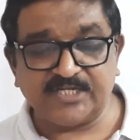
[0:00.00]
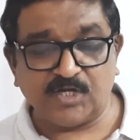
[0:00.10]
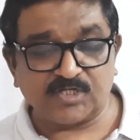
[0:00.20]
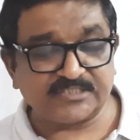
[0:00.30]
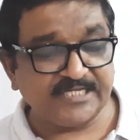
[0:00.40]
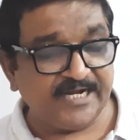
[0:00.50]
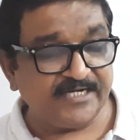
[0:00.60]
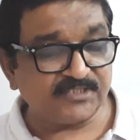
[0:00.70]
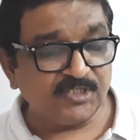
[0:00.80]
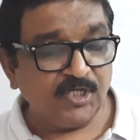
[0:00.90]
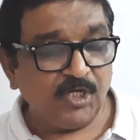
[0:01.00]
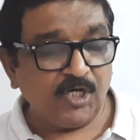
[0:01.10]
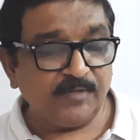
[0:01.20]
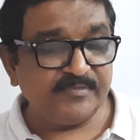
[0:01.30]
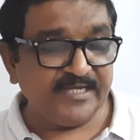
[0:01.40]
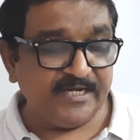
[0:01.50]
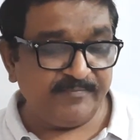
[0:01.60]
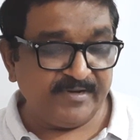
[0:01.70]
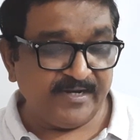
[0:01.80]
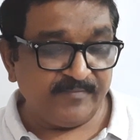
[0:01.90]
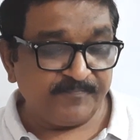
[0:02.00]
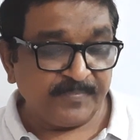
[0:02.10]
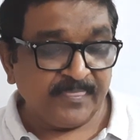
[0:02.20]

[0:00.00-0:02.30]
and oxides of the element,